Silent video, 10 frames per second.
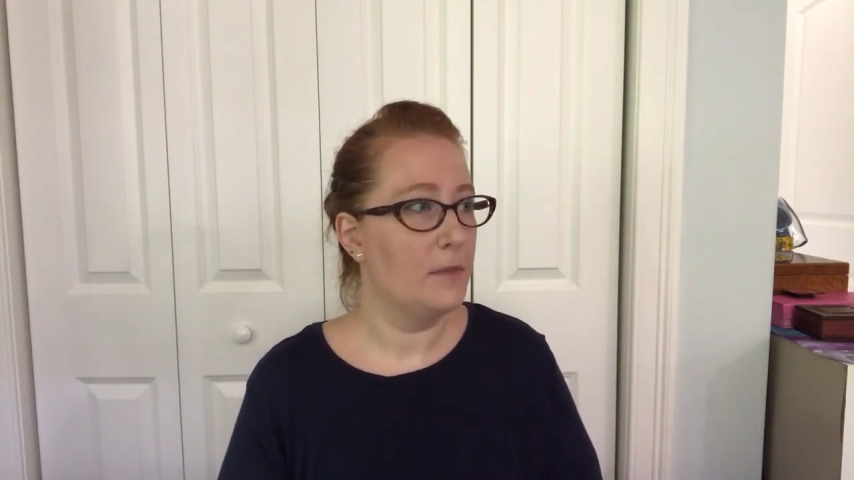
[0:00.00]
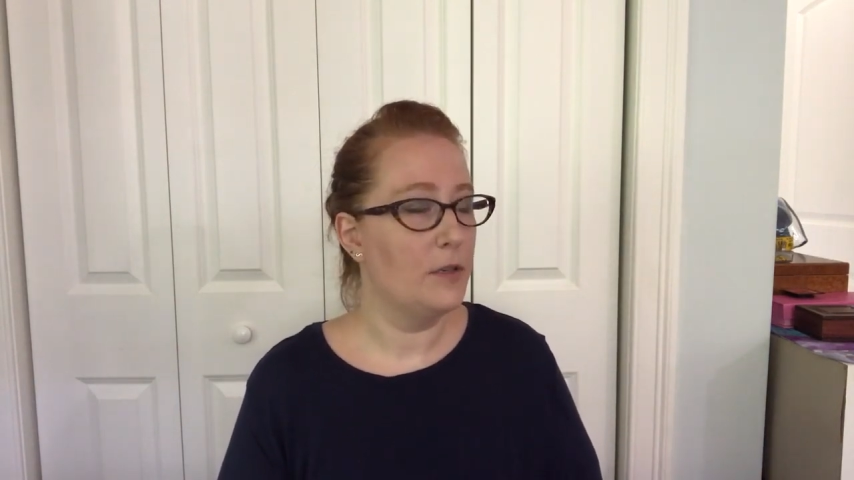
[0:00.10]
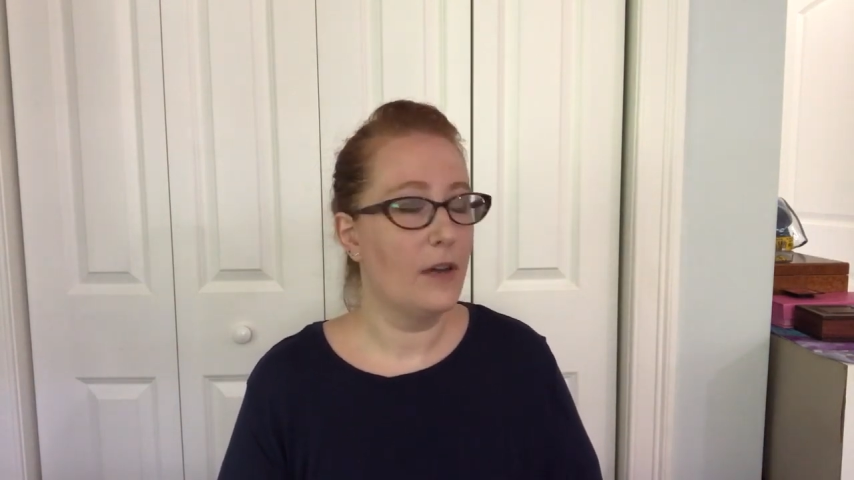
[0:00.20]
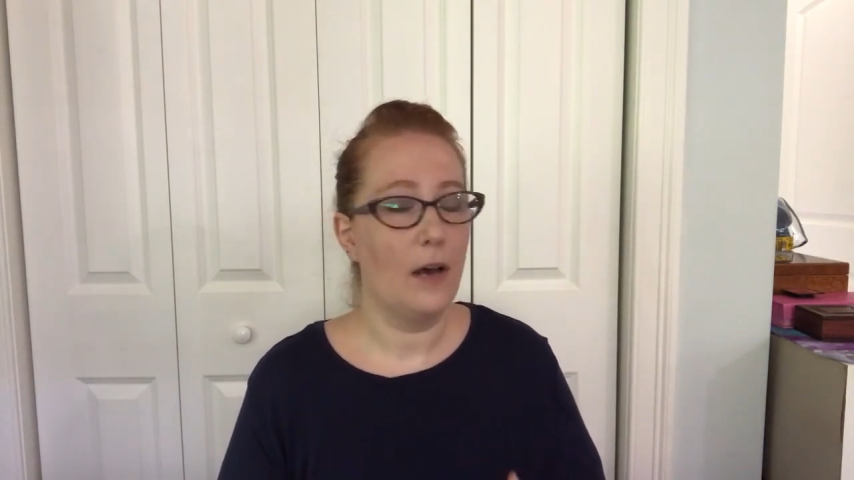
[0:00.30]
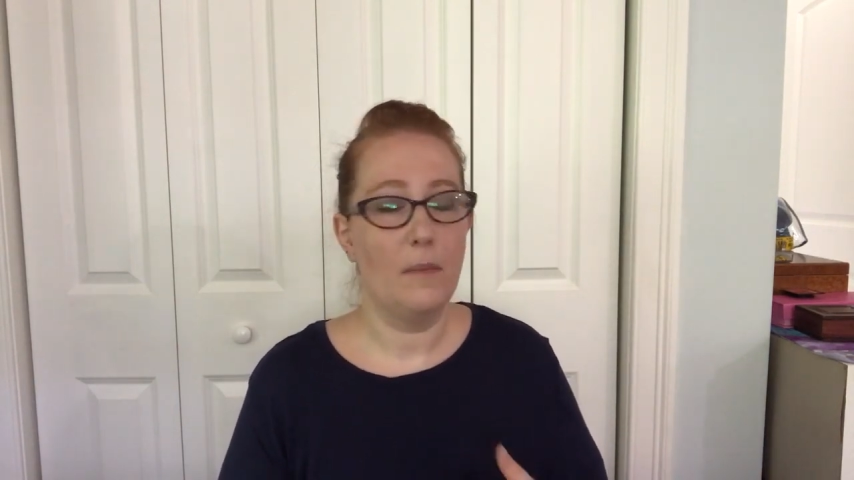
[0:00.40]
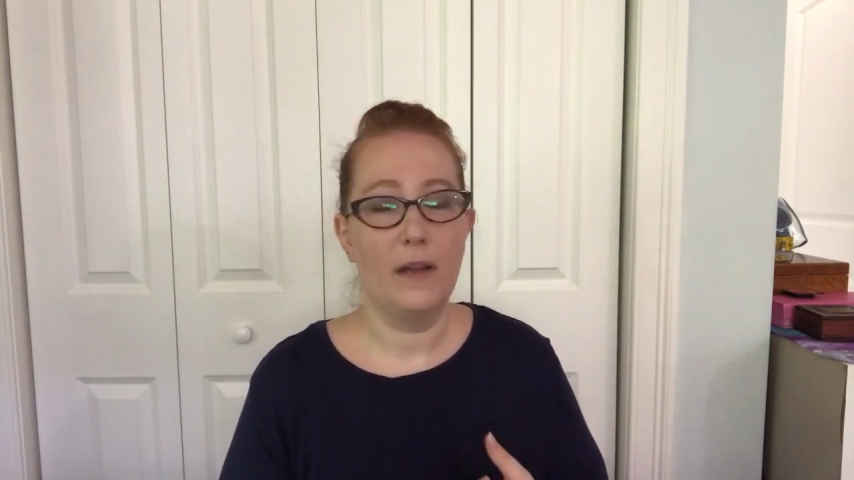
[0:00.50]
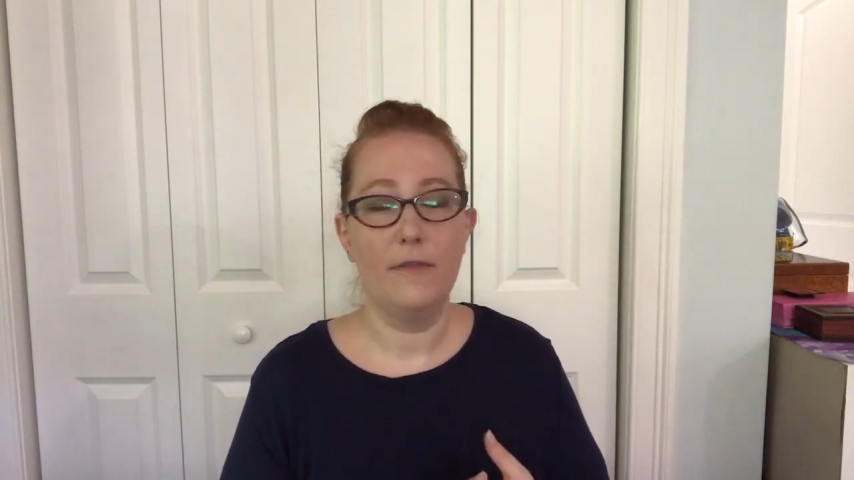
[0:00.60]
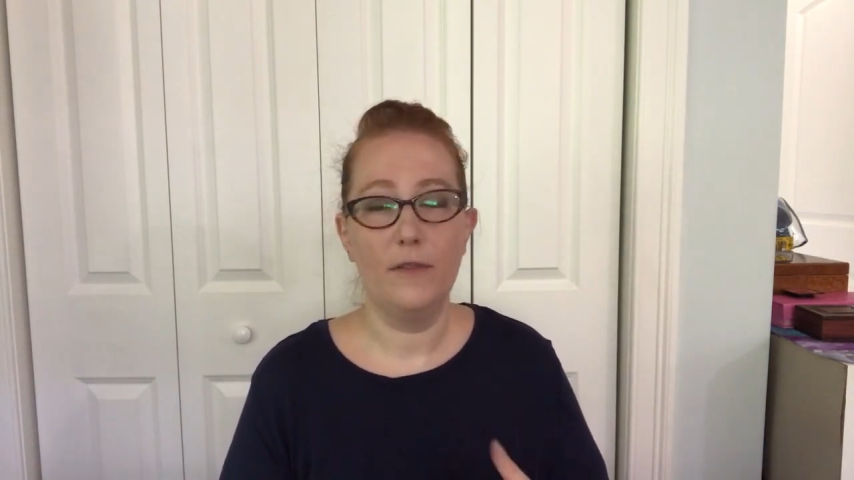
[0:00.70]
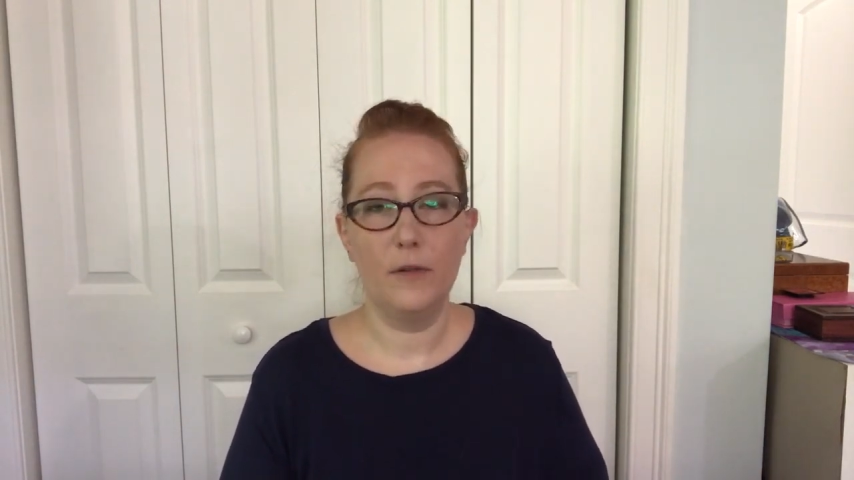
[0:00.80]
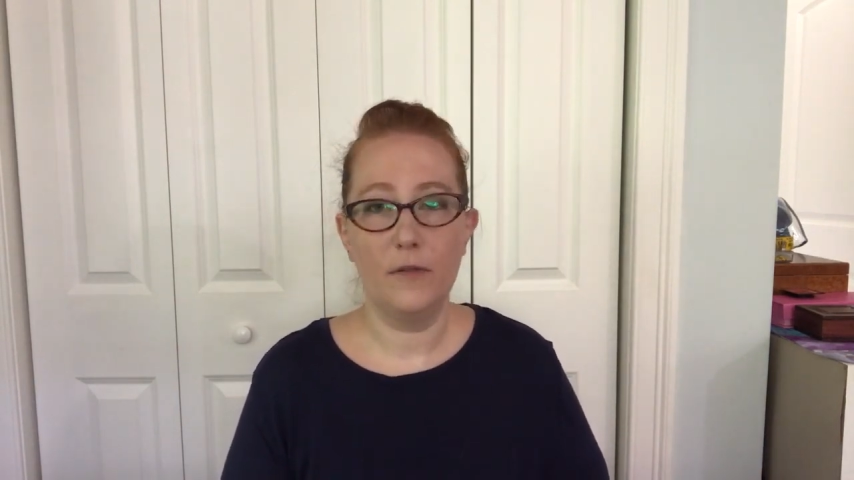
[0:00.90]
took out my
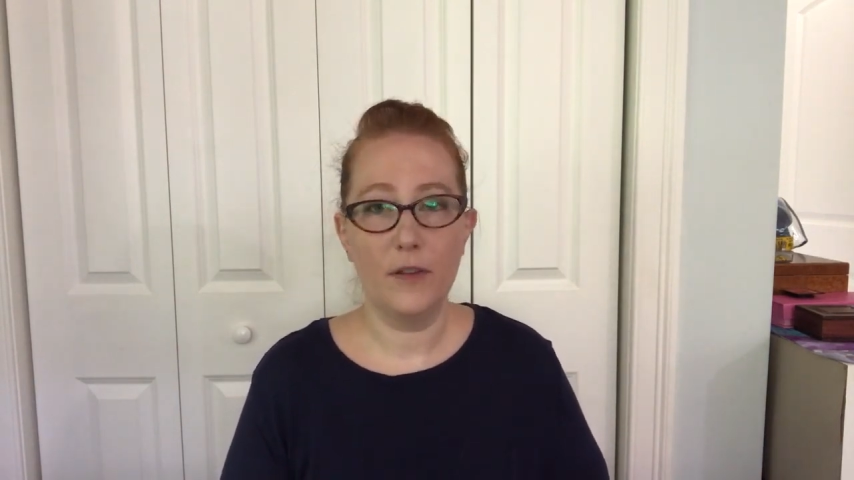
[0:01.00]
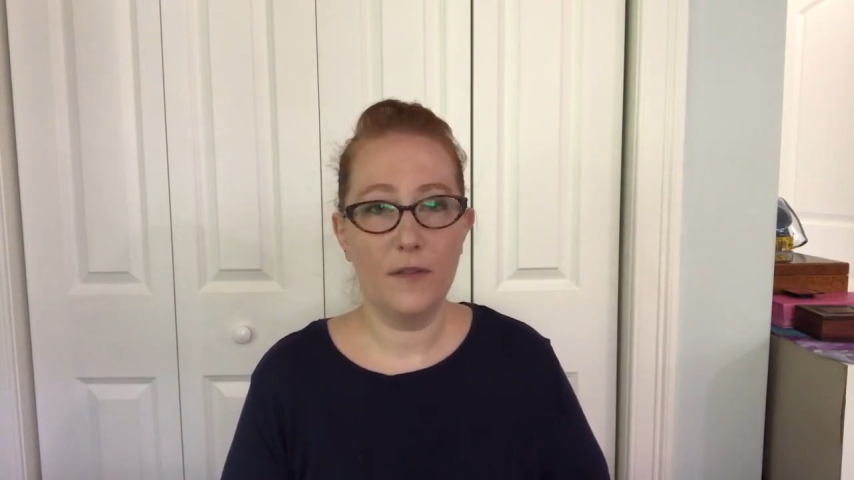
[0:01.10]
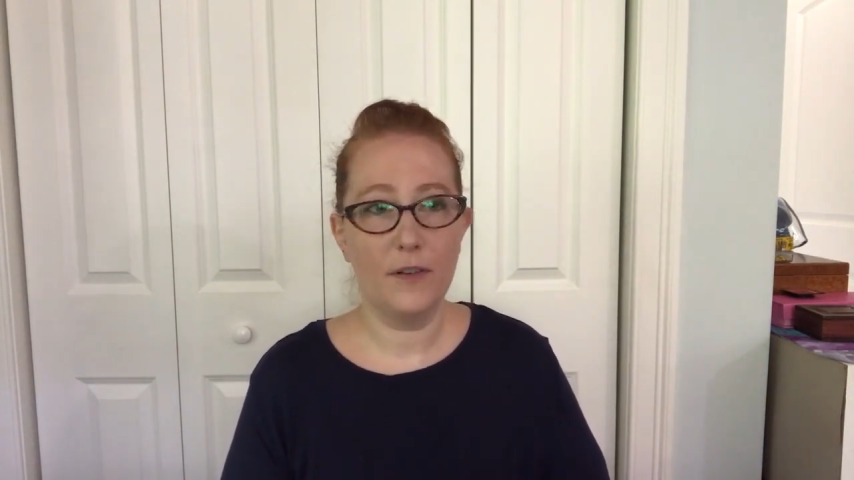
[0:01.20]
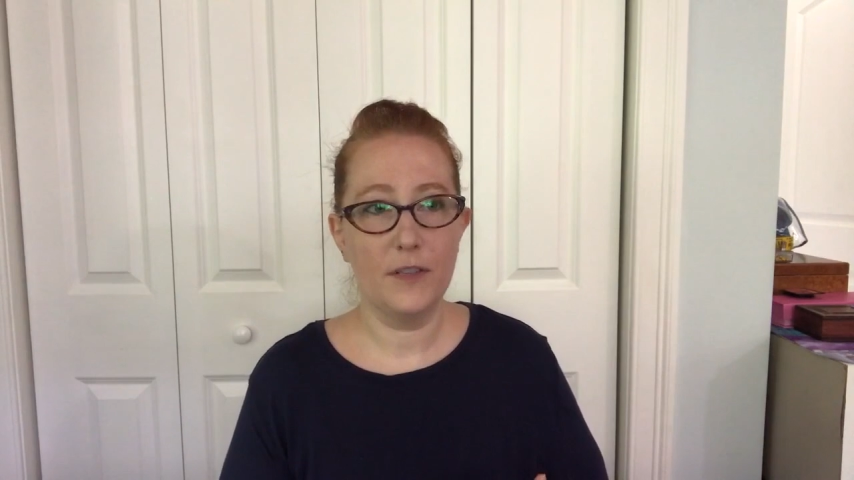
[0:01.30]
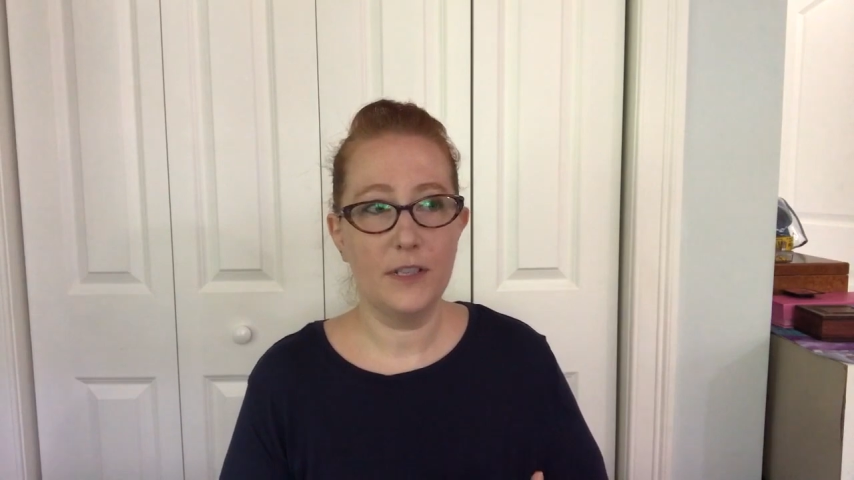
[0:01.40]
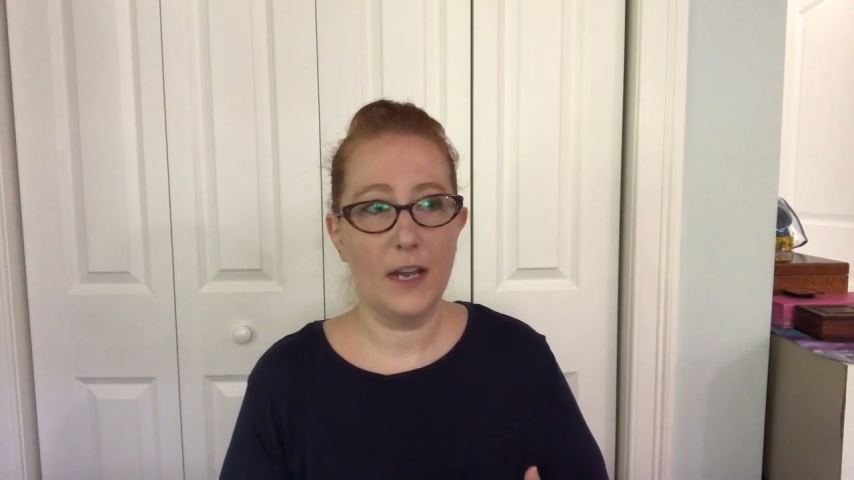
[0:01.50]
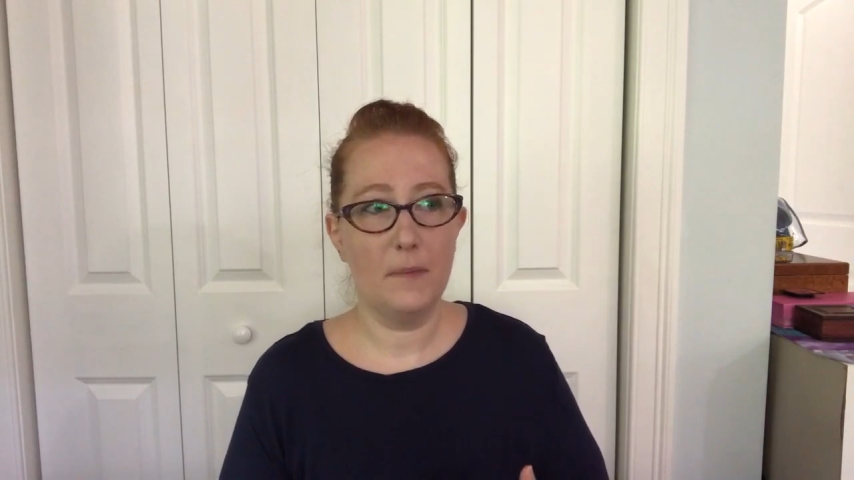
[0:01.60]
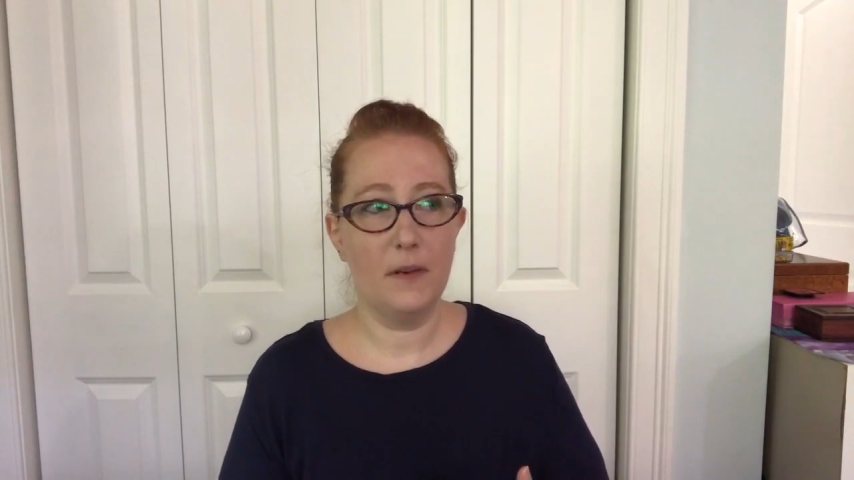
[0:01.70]
flute for the first time